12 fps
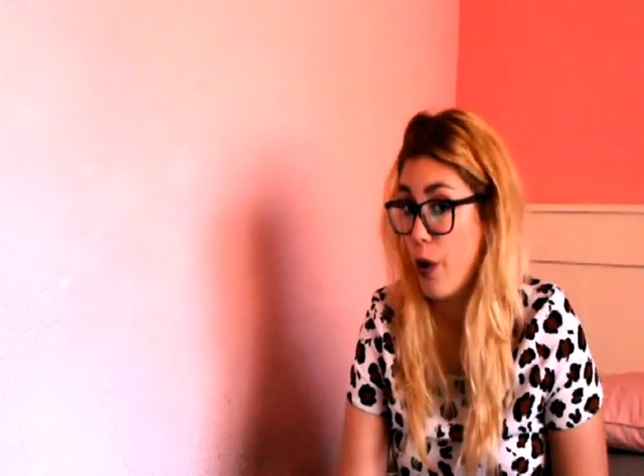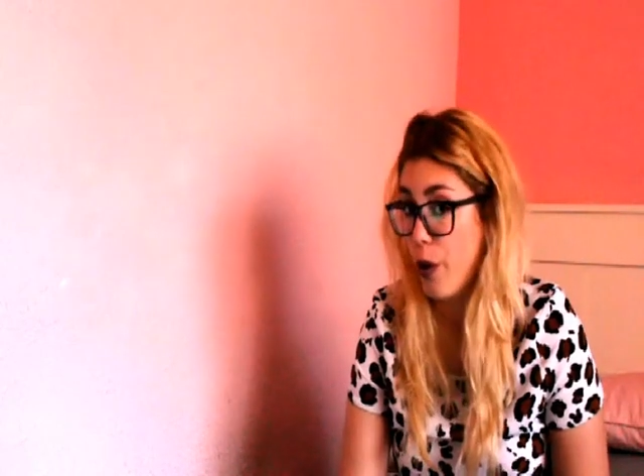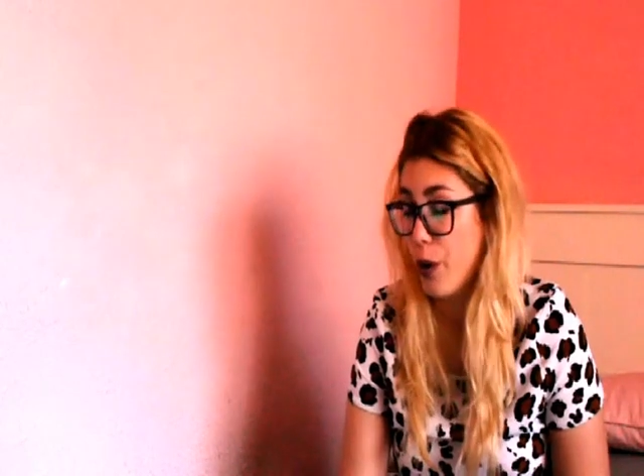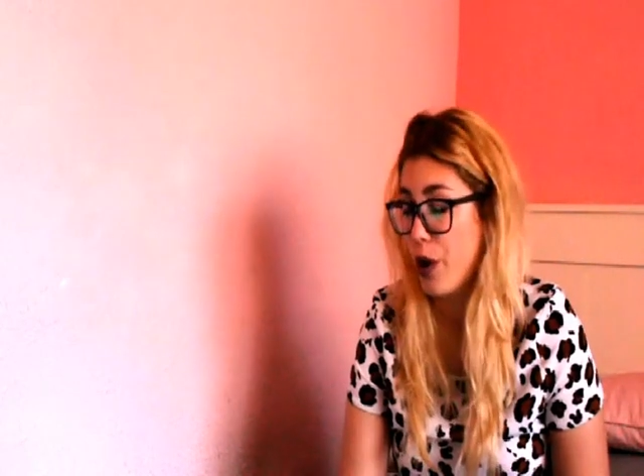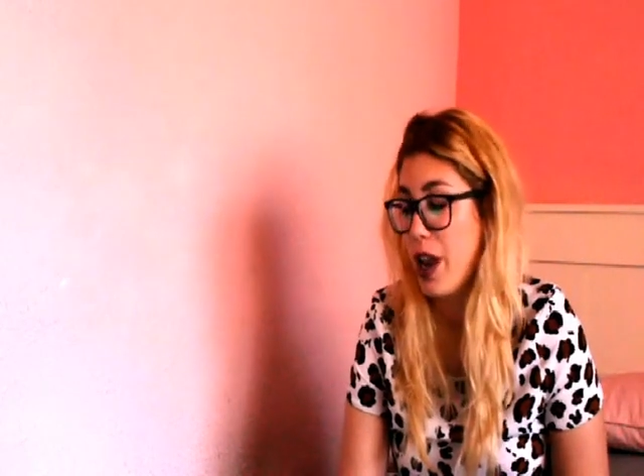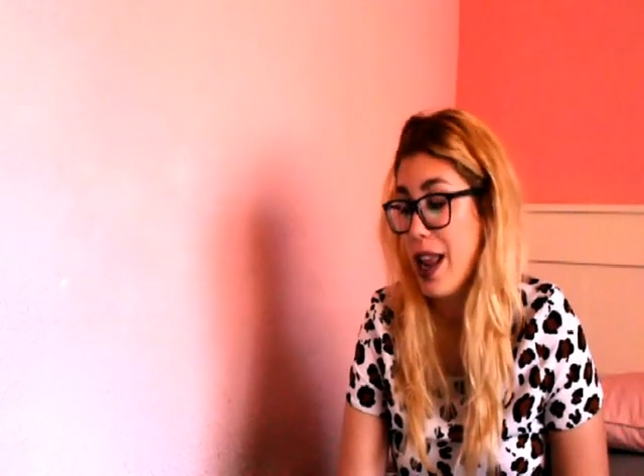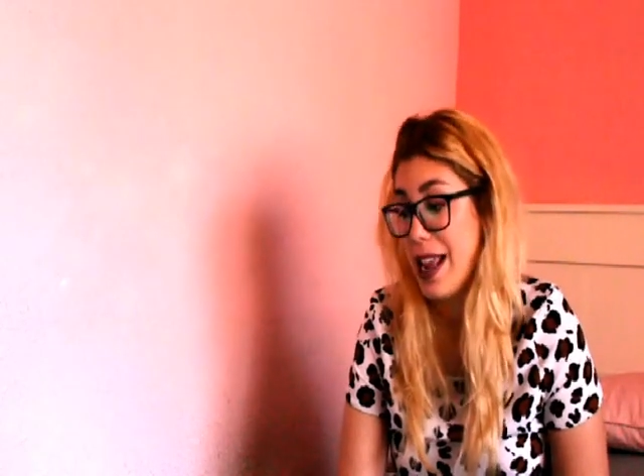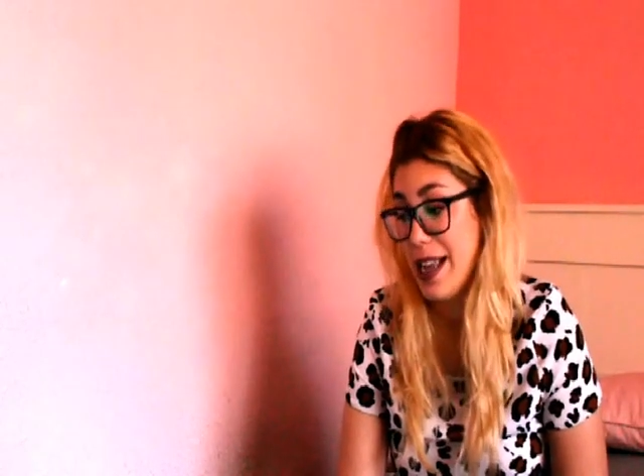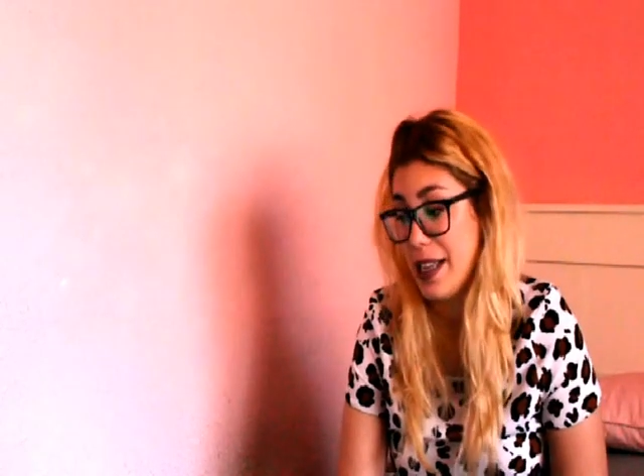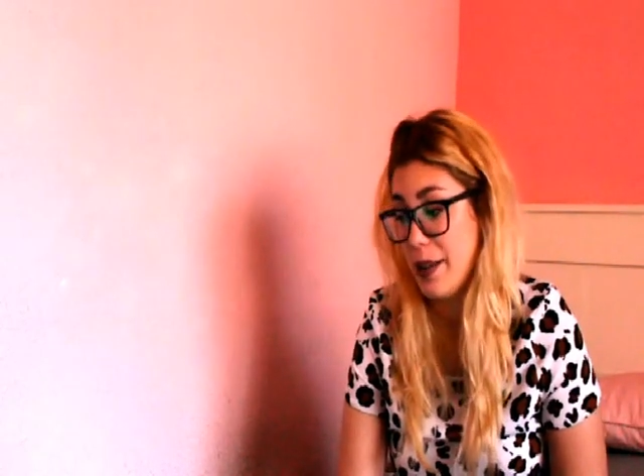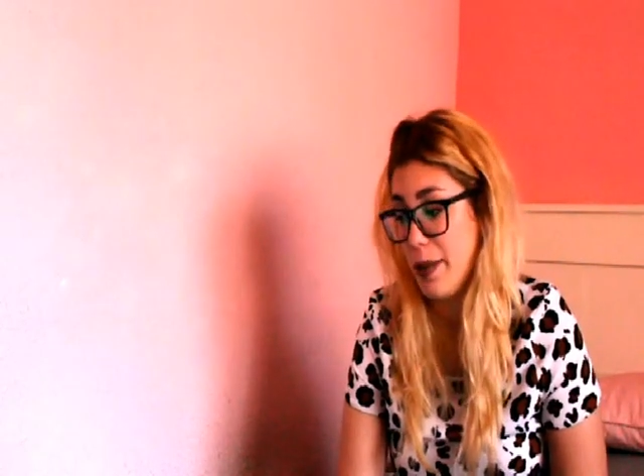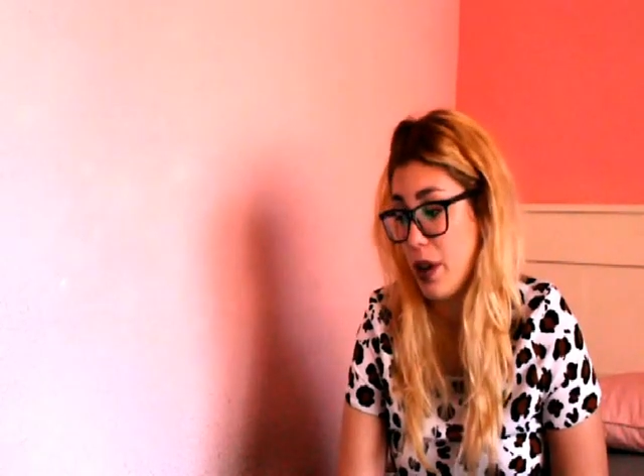or
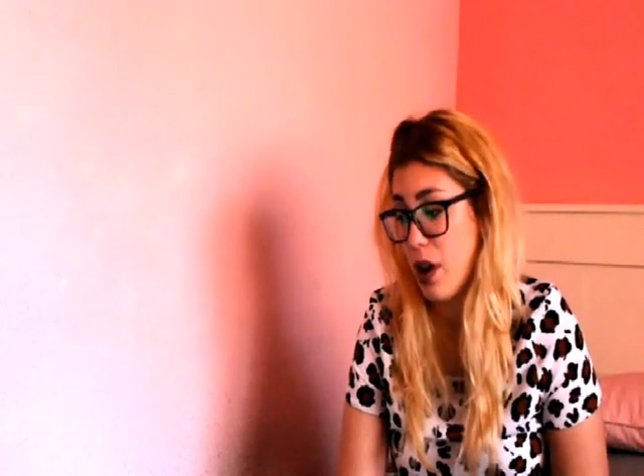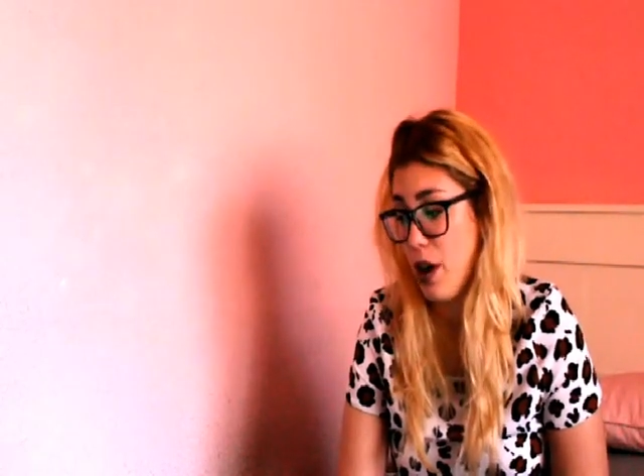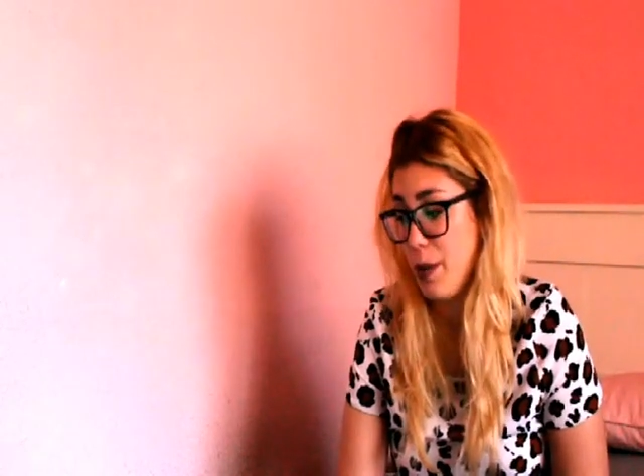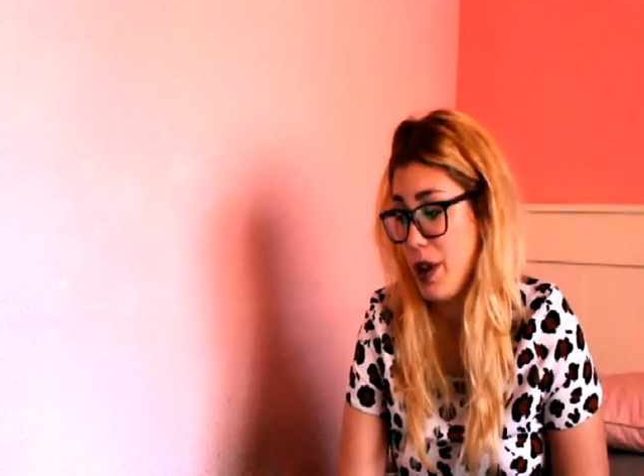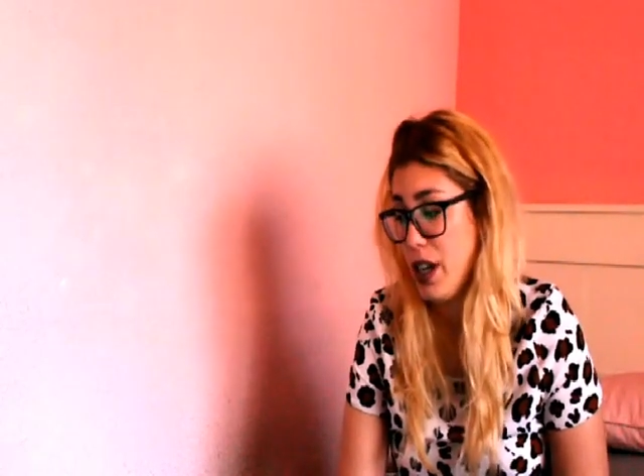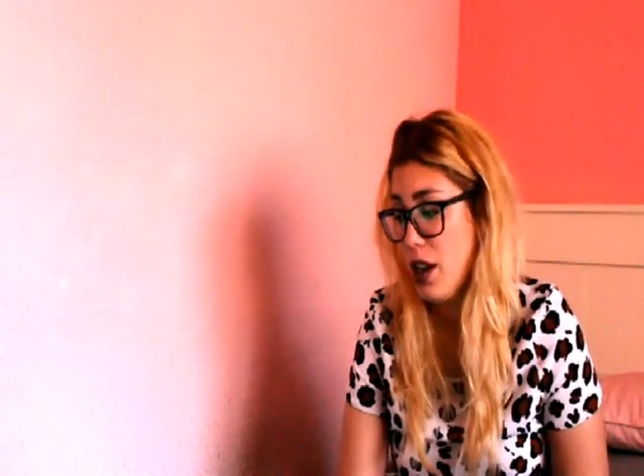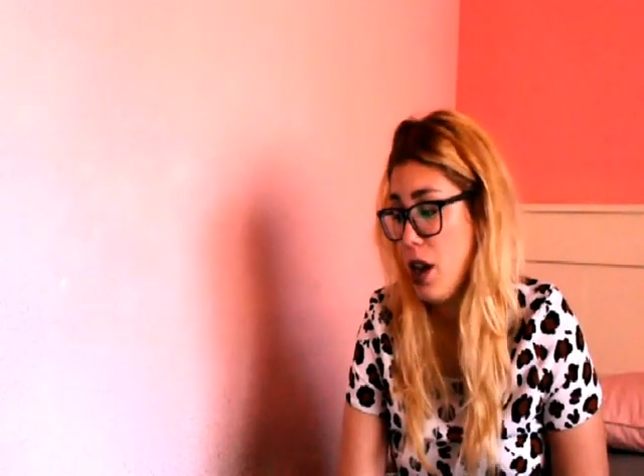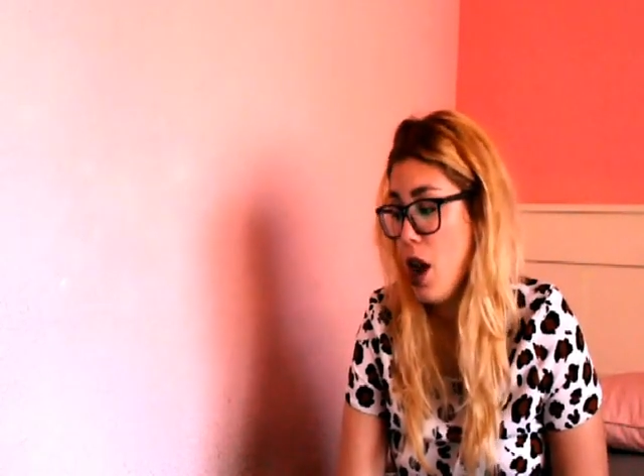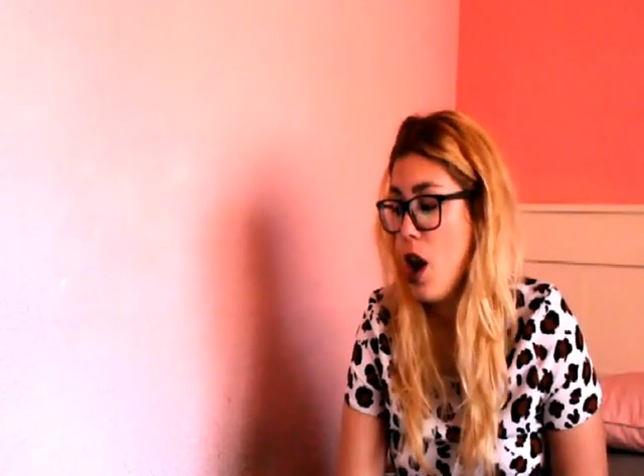is becoming,